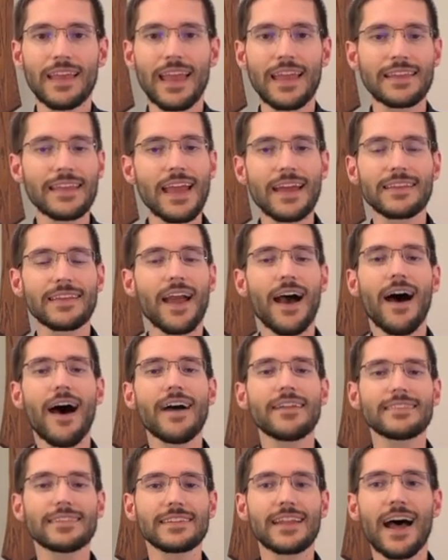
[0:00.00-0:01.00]
and yet
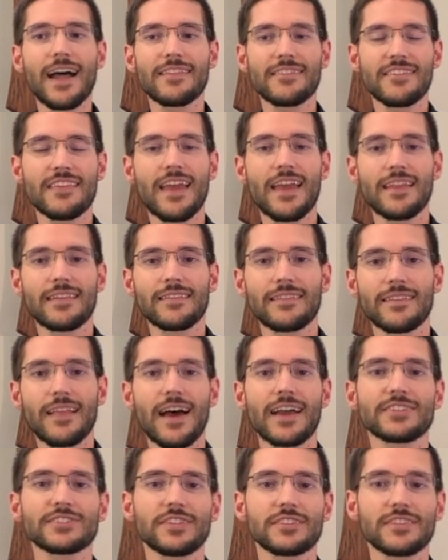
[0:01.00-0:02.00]
God did not send
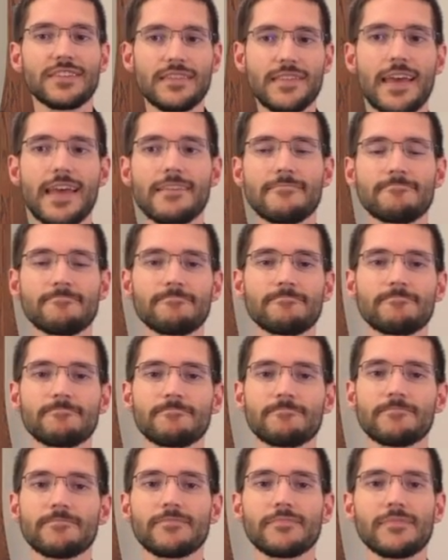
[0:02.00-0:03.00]
Elijah to them.
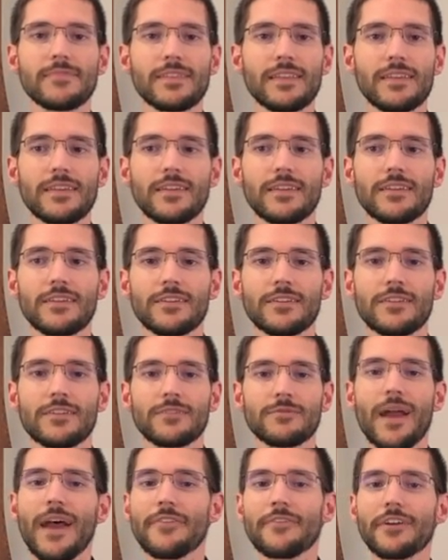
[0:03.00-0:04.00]

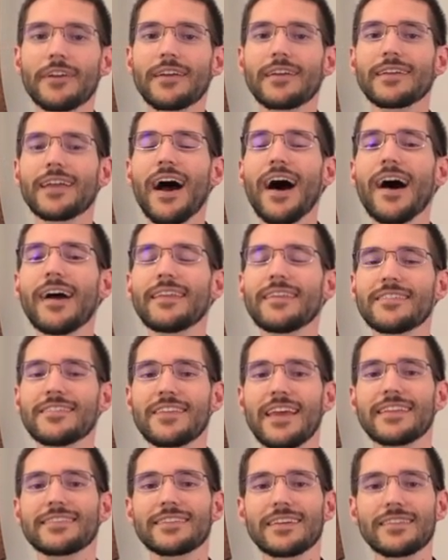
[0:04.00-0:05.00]
Rather, God
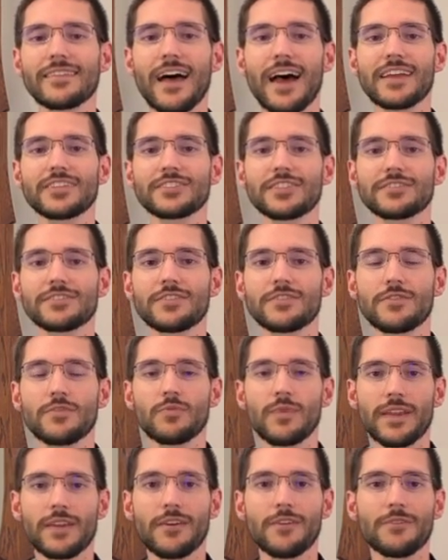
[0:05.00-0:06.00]
sent Elijah to the
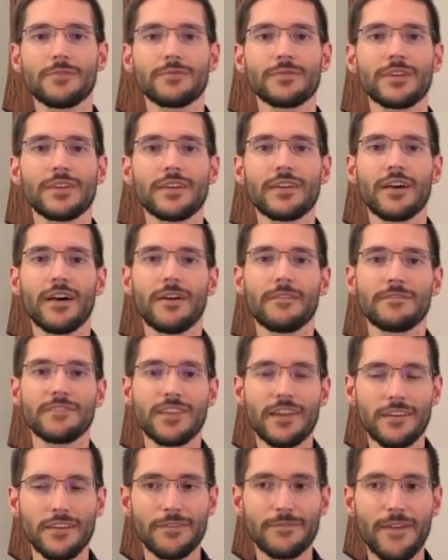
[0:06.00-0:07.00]
widow of
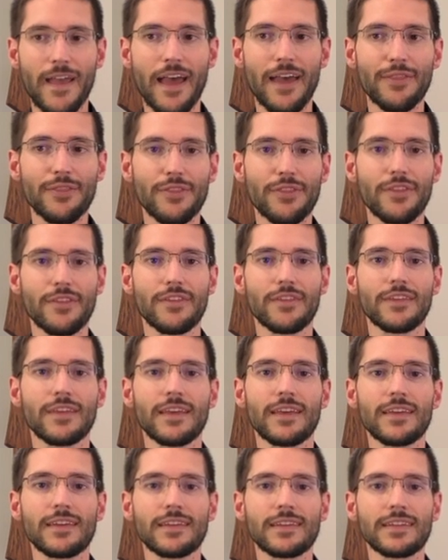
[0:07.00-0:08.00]
Zarephath,
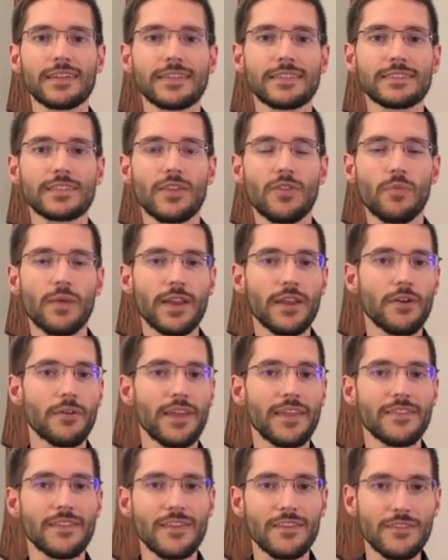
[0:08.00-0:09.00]
to the widow
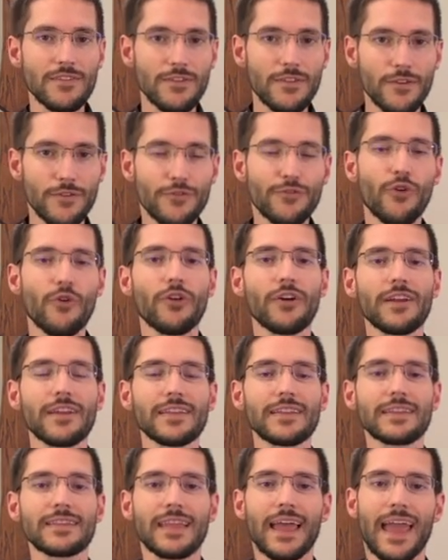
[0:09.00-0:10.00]
in this
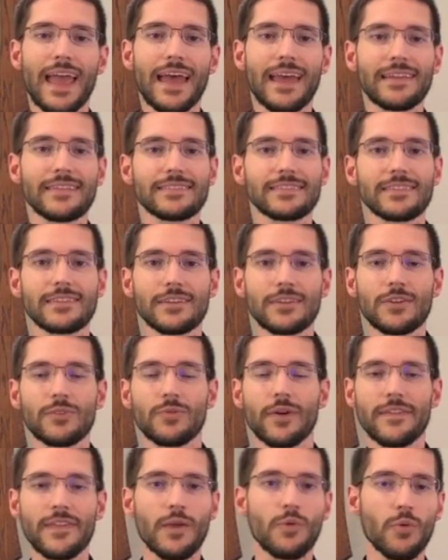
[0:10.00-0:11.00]
foreign land
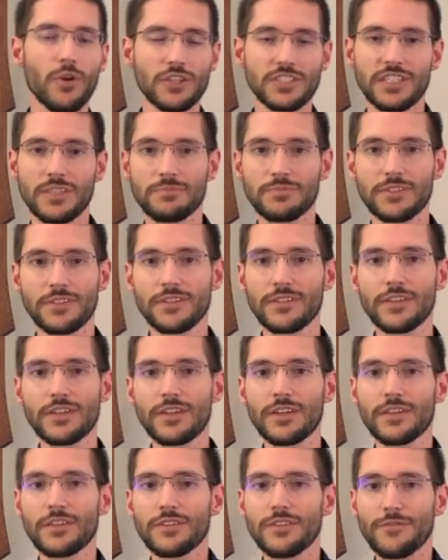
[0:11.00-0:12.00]
where they worshiped
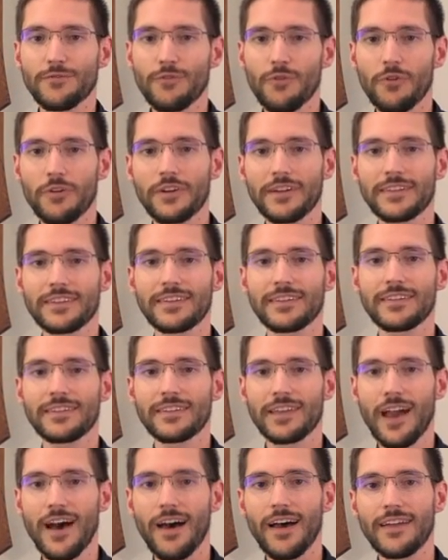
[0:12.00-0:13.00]
the foreign
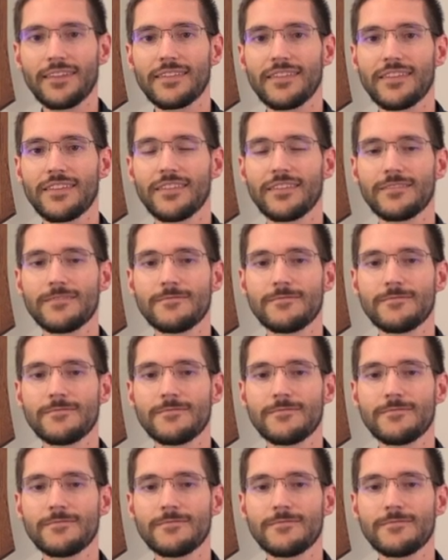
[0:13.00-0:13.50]
gods.